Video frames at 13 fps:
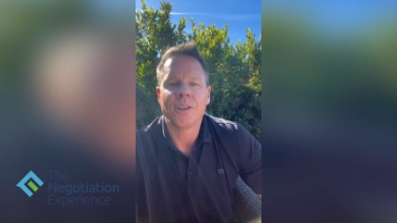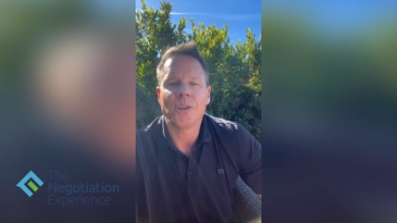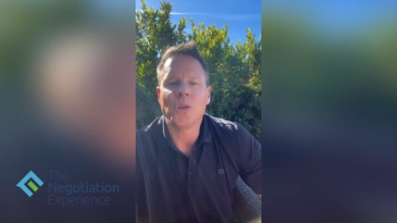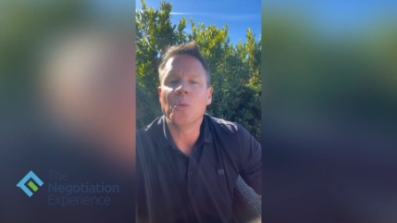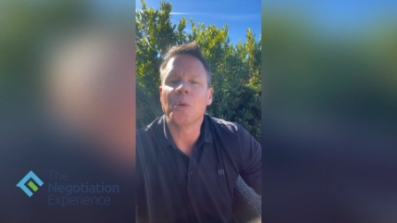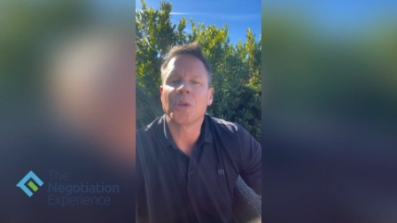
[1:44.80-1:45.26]

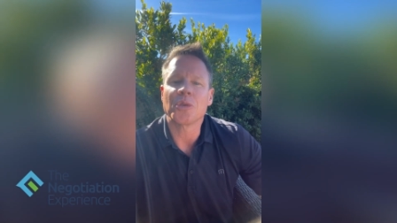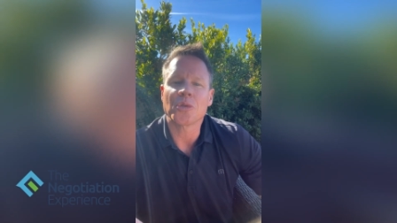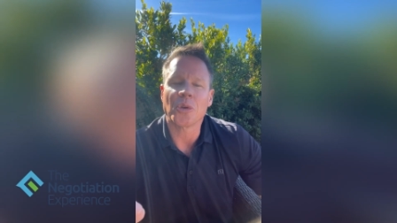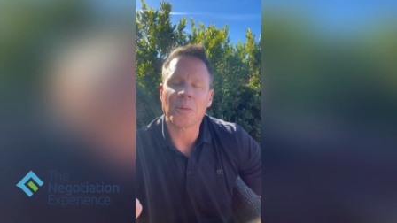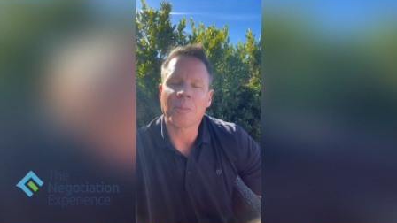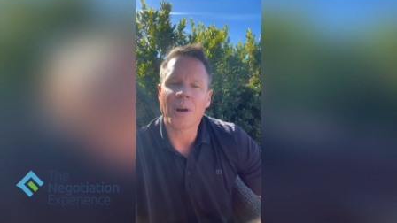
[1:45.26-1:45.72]
You would
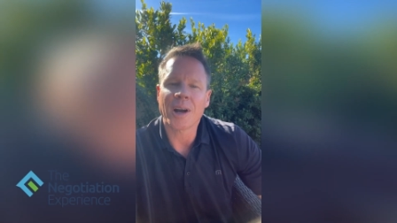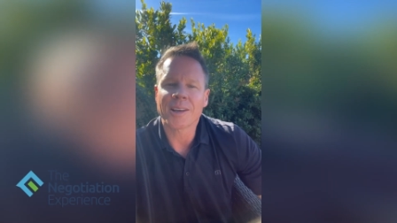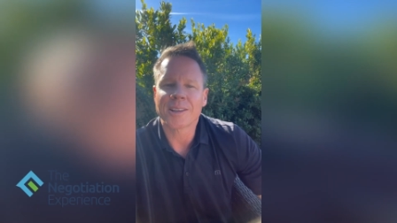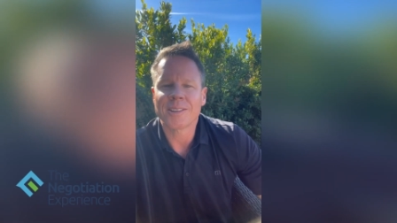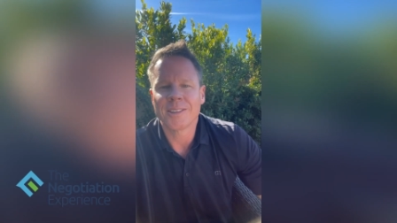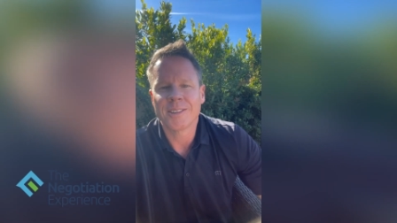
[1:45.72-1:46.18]
control the
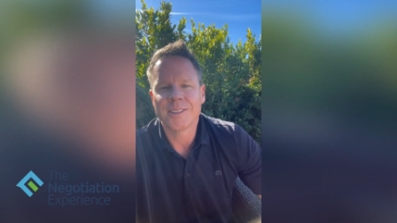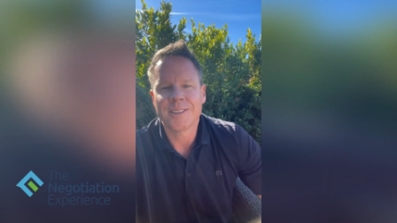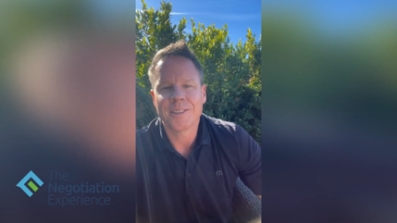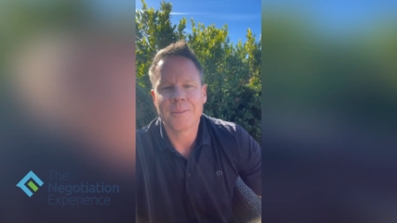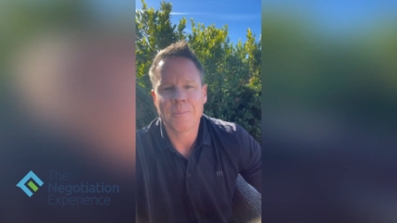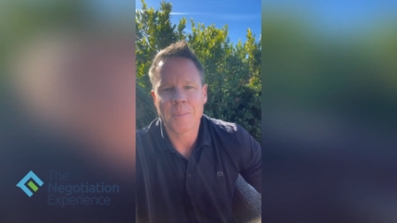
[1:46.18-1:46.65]
product,
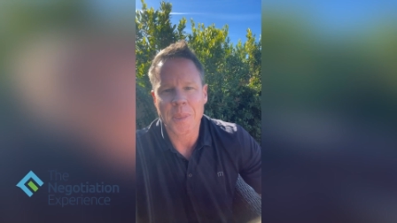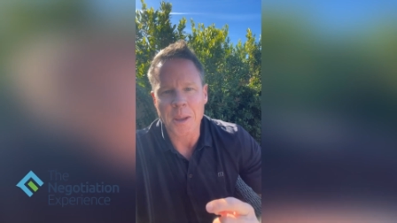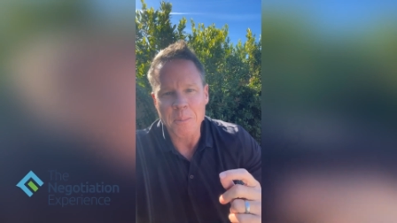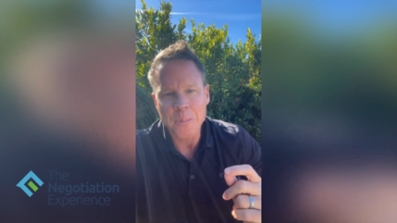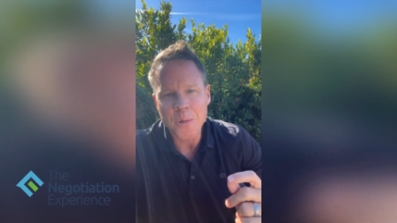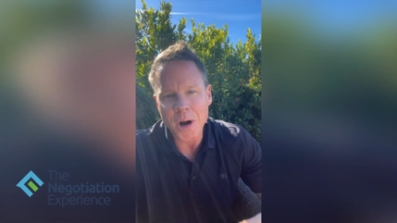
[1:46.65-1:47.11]
the
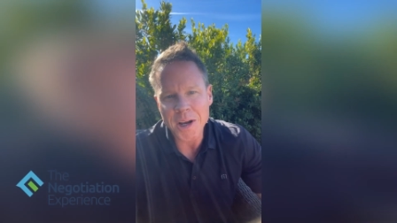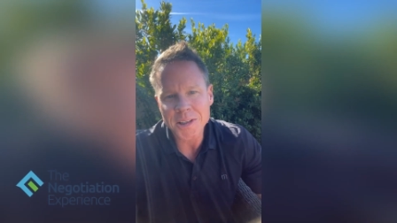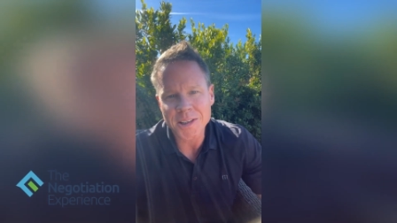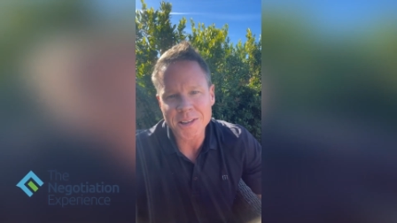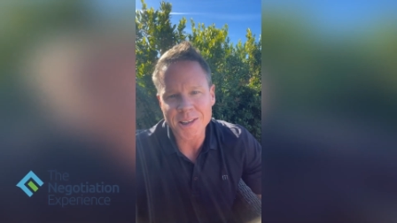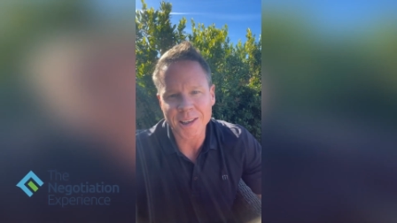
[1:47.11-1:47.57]

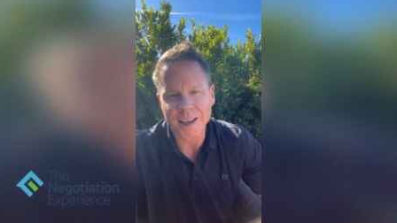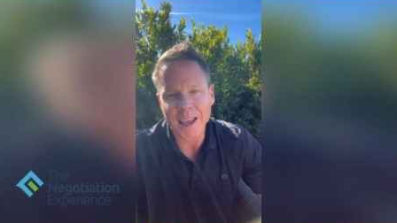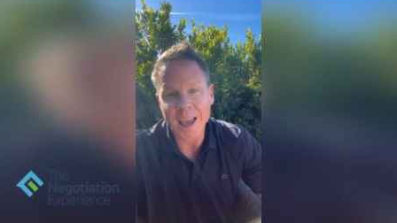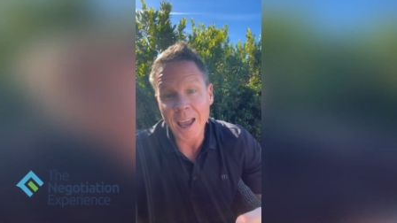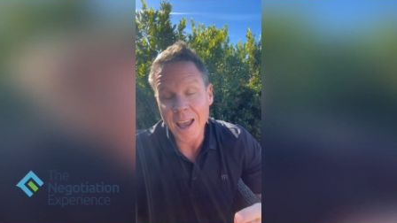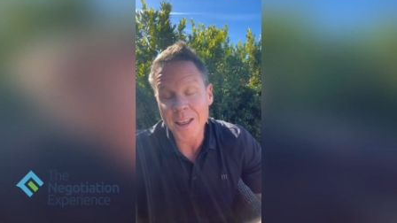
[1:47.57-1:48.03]
processing,
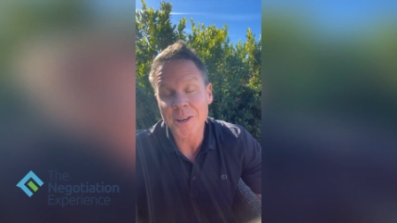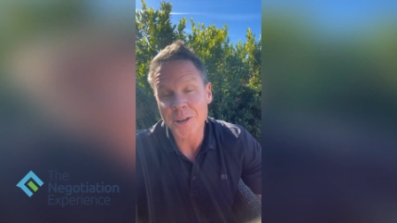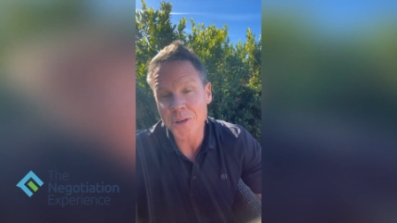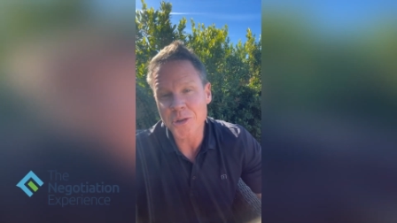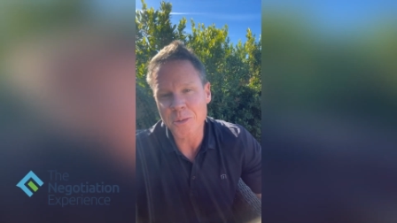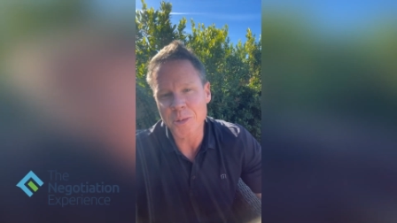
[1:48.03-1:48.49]
and the
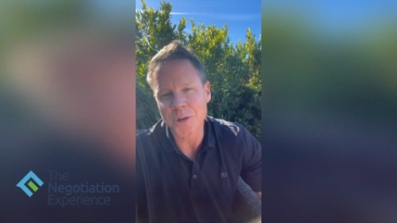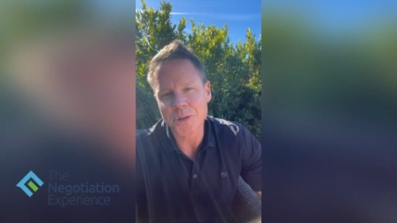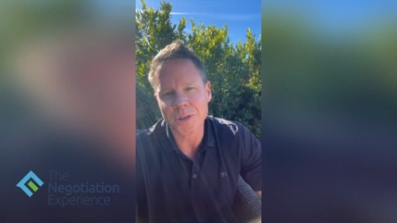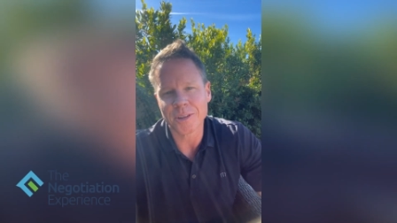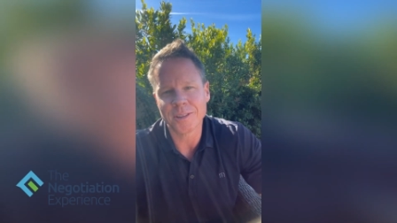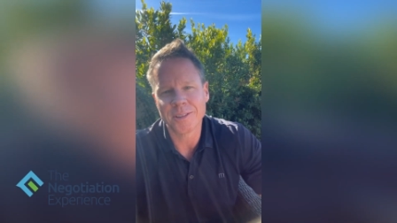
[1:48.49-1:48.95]

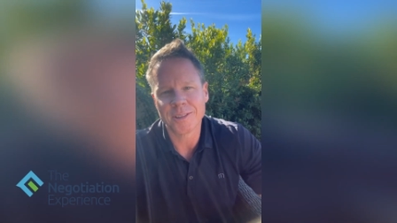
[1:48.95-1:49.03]
distribution.